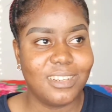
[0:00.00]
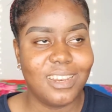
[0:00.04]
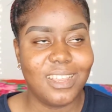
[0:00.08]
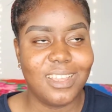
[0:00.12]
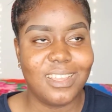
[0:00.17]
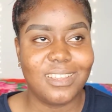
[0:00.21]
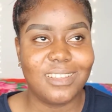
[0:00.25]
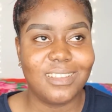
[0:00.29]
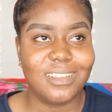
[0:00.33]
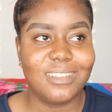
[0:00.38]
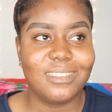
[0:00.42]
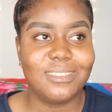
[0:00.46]

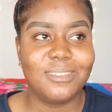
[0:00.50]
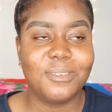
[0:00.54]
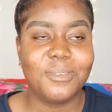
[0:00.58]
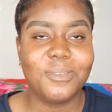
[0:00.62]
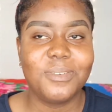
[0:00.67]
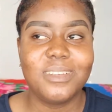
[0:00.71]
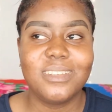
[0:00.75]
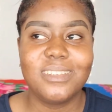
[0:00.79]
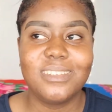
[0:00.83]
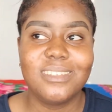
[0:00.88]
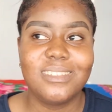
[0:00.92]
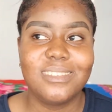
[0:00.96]
Like, it's
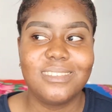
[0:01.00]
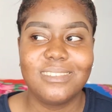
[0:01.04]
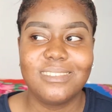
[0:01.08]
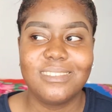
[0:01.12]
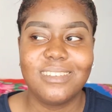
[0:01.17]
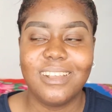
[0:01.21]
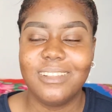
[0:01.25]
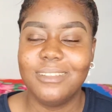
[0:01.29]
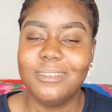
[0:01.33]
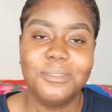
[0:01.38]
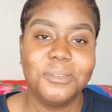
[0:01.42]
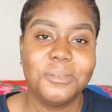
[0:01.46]
always,
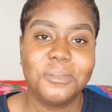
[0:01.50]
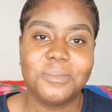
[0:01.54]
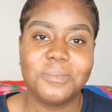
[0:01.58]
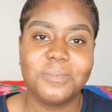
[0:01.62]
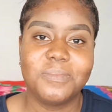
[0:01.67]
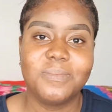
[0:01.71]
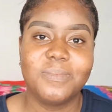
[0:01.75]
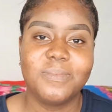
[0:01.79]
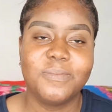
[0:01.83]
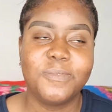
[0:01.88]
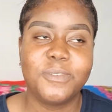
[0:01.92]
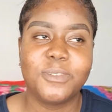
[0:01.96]
I don't know,
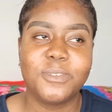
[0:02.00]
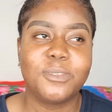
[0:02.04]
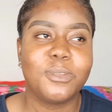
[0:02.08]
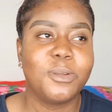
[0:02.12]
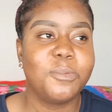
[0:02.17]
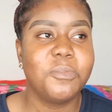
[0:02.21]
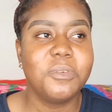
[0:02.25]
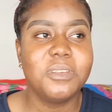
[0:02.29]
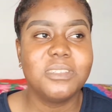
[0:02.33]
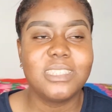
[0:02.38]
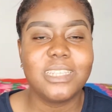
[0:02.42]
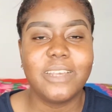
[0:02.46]
for
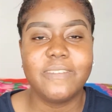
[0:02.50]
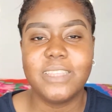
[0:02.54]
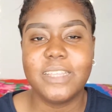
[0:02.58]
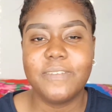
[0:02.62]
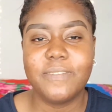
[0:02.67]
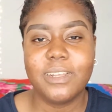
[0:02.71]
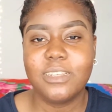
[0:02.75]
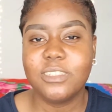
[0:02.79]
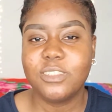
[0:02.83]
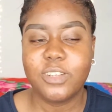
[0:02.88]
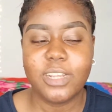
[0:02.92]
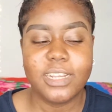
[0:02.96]
some reason I've
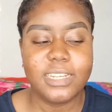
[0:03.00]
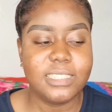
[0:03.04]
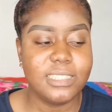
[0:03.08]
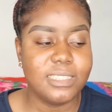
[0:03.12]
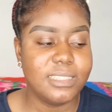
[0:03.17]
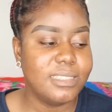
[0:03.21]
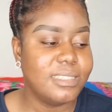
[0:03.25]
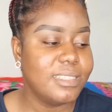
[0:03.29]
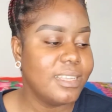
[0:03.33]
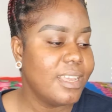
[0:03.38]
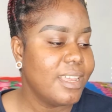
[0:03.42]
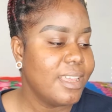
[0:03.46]
never tried
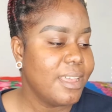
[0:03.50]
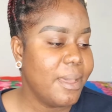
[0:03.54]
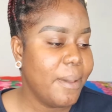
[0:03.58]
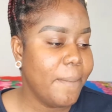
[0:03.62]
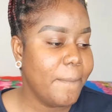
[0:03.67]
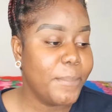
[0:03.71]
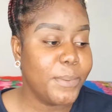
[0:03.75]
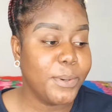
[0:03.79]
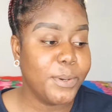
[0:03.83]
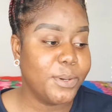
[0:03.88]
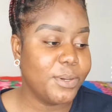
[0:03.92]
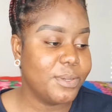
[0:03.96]
it,
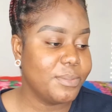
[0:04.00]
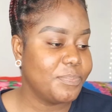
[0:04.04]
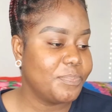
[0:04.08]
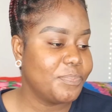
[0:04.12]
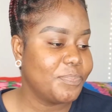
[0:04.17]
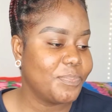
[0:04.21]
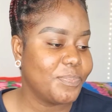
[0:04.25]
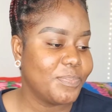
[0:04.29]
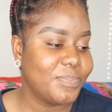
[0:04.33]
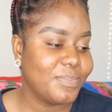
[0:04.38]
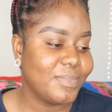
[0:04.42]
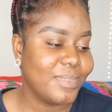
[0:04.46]
but
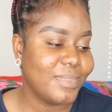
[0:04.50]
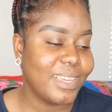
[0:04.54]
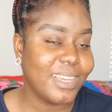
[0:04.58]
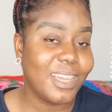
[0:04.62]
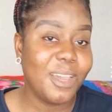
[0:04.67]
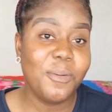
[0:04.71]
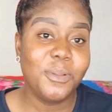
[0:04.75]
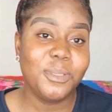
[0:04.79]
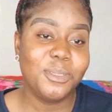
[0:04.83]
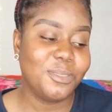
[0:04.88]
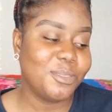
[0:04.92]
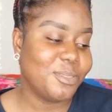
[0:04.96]
I
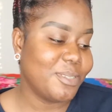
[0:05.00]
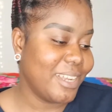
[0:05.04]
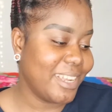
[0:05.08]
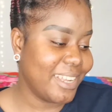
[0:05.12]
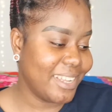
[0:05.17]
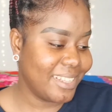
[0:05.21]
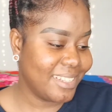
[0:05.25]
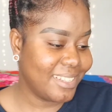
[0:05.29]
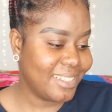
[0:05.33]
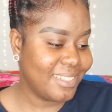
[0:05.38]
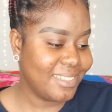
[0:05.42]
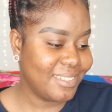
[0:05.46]
can't wait to try it.